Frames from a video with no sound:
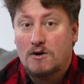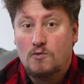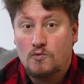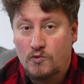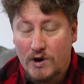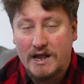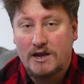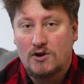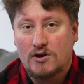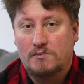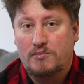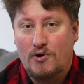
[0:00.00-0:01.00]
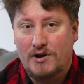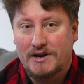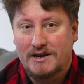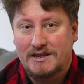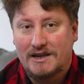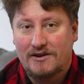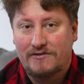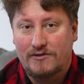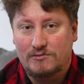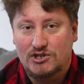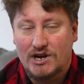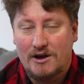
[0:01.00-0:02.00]
Really good product here from
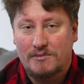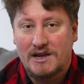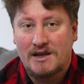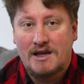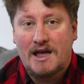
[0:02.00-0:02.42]
Xiaomi.